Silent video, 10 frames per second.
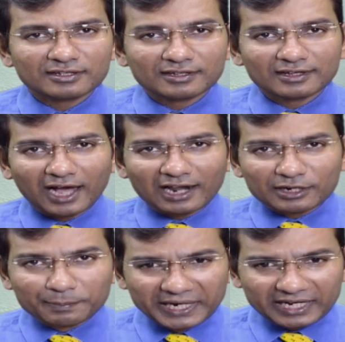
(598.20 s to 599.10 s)
I'll
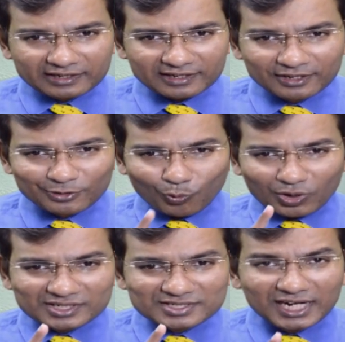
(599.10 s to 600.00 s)
repeat, what
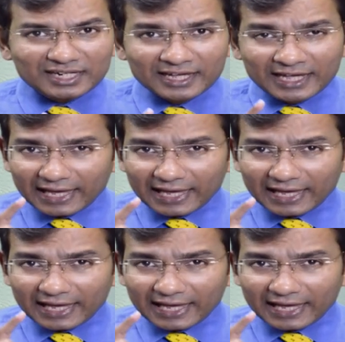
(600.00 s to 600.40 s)
is it?